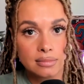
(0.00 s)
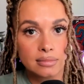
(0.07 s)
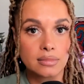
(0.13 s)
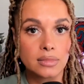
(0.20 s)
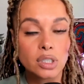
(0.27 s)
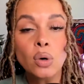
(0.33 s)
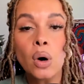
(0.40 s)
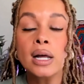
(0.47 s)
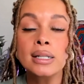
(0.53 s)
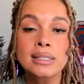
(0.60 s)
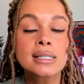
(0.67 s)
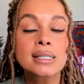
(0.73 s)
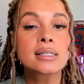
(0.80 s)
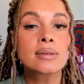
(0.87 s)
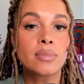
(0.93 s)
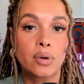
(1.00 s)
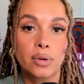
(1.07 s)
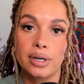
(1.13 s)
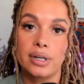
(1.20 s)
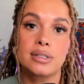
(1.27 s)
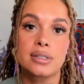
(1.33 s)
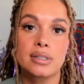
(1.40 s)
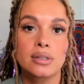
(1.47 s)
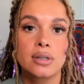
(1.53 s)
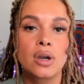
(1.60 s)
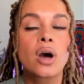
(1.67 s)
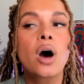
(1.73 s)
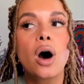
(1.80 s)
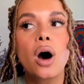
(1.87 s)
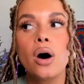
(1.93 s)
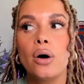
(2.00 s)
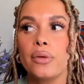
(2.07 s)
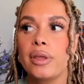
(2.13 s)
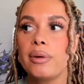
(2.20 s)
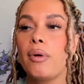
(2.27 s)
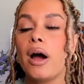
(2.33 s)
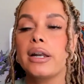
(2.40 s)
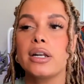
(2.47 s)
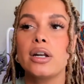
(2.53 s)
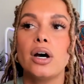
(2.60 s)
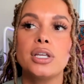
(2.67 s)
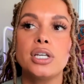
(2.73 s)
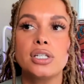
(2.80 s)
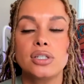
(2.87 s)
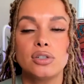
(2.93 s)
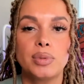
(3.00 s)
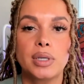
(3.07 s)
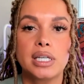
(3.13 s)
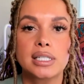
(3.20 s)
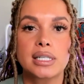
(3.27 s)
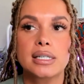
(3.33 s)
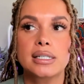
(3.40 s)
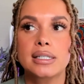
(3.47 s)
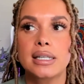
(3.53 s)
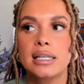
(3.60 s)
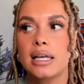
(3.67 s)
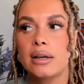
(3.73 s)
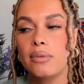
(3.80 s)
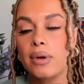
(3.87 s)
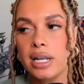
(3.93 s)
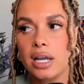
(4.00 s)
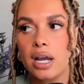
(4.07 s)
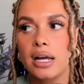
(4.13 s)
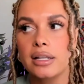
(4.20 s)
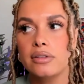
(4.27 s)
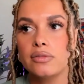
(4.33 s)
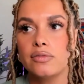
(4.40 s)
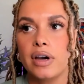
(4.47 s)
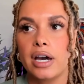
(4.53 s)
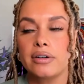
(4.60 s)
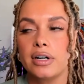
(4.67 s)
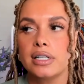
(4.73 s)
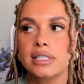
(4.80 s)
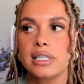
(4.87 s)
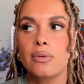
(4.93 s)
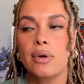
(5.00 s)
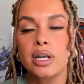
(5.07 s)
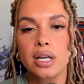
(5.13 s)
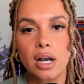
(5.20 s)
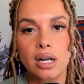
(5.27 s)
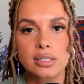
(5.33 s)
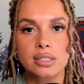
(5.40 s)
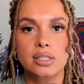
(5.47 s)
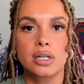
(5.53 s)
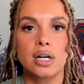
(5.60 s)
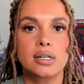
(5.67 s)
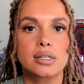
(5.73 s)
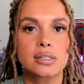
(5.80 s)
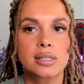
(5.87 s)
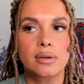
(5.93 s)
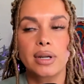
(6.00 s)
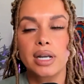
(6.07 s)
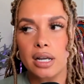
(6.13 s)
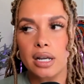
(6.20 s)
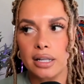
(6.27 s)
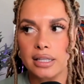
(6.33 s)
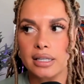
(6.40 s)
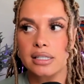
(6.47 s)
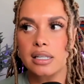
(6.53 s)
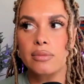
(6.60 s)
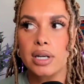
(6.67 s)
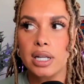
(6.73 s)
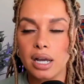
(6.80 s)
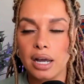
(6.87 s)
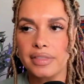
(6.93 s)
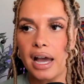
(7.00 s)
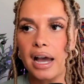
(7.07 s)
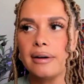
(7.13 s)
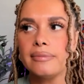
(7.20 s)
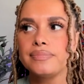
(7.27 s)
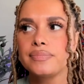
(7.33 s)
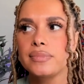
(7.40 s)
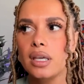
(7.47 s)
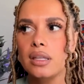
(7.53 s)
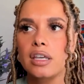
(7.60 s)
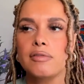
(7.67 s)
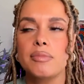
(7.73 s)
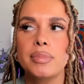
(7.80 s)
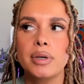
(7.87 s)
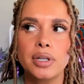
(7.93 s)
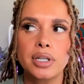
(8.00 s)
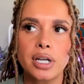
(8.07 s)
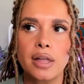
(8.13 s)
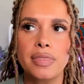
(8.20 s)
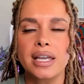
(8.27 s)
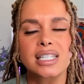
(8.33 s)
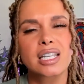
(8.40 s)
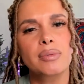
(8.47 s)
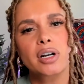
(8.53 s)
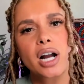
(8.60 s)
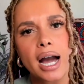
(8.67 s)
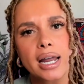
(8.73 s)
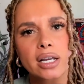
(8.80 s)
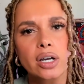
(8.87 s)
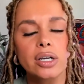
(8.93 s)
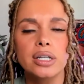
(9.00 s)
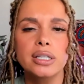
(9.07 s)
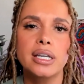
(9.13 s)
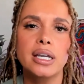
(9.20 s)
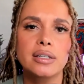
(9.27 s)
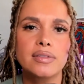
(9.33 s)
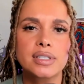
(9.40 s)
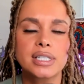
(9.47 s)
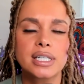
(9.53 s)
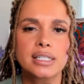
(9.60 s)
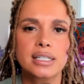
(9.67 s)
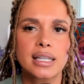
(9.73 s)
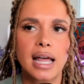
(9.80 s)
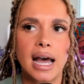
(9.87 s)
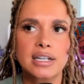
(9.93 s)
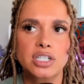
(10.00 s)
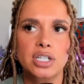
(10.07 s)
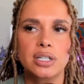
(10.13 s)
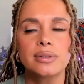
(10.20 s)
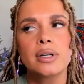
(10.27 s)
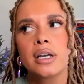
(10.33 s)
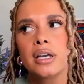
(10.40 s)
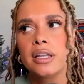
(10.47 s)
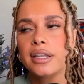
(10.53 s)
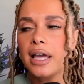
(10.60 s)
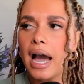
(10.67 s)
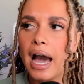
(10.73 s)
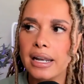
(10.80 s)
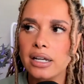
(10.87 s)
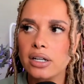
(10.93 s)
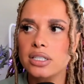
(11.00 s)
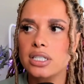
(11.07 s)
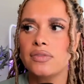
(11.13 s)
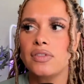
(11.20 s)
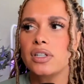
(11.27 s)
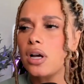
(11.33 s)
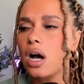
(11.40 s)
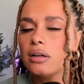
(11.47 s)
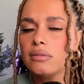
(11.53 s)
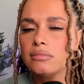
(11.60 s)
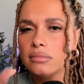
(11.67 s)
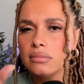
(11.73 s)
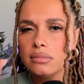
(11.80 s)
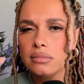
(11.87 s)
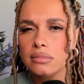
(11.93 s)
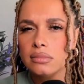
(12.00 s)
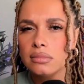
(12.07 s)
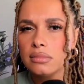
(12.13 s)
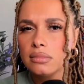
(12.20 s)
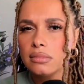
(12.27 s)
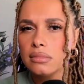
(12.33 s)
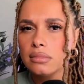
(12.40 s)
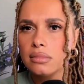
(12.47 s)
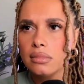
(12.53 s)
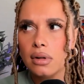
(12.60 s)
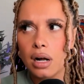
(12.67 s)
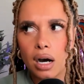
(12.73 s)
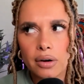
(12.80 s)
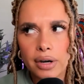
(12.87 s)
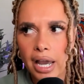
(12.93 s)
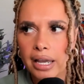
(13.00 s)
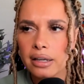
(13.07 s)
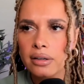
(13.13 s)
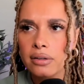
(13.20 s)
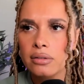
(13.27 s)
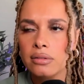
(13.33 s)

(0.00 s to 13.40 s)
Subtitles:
Nuance is important. Oh, they brought in all these new pieces. They went and got veterans. They went and got stars. They went and got this. They went and got that. They've been building on this. They were kind of good at the end of the season last year. They had a good defense. Okay.